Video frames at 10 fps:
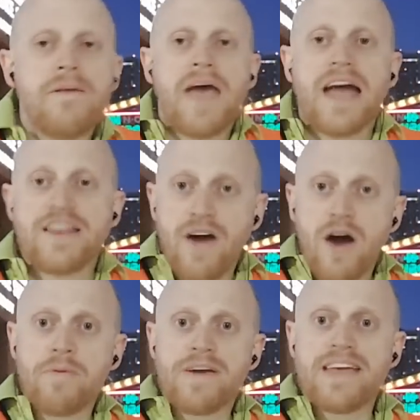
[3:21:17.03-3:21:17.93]
A
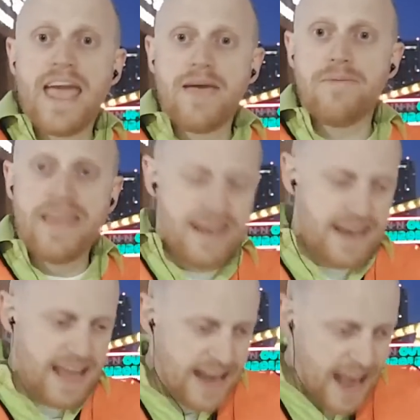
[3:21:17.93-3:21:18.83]
developer came in
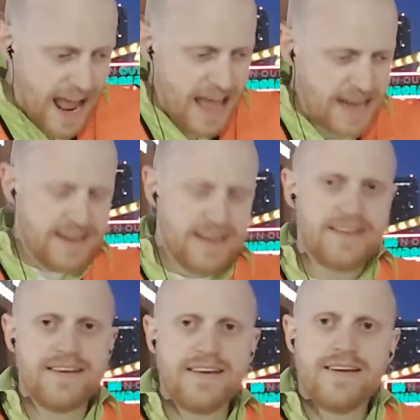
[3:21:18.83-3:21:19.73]
and
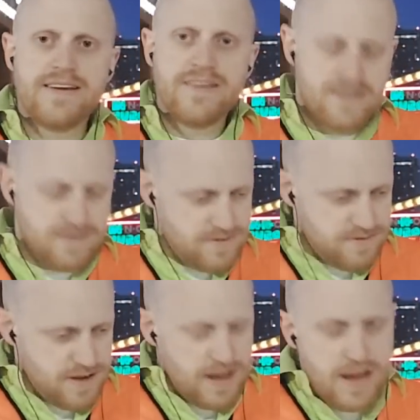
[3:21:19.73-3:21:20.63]
added
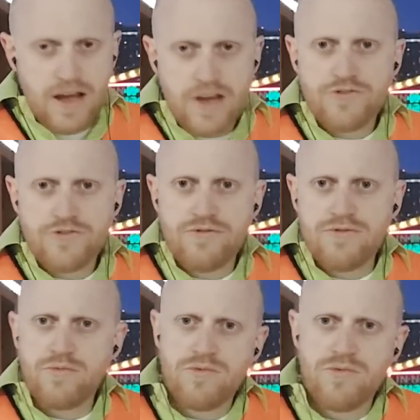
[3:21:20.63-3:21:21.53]
a,
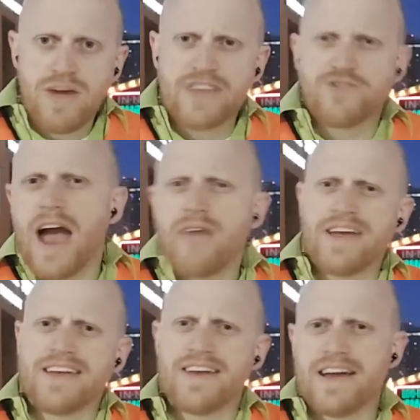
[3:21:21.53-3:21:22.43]
like a
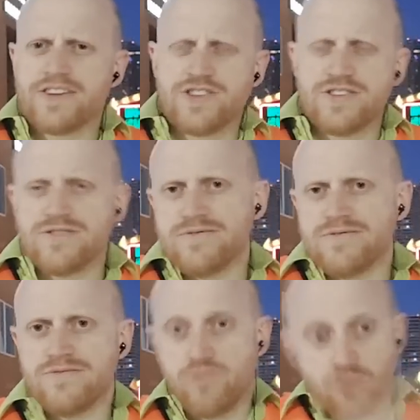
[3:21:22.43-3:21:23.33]
driveway connection
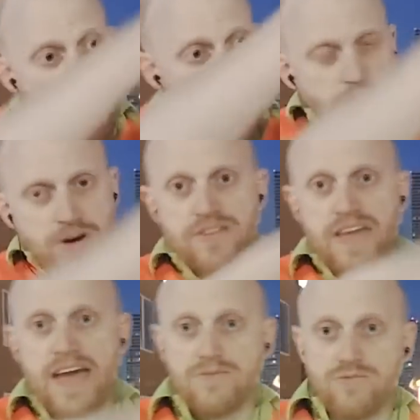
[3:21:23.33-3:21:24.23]
right where
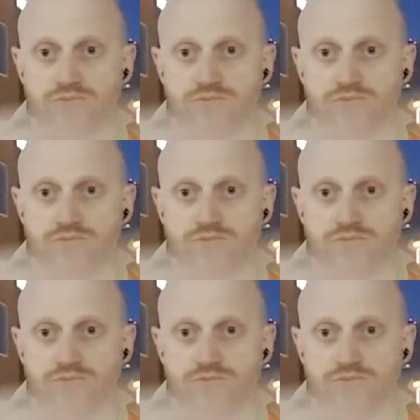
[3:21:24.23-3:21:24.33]
that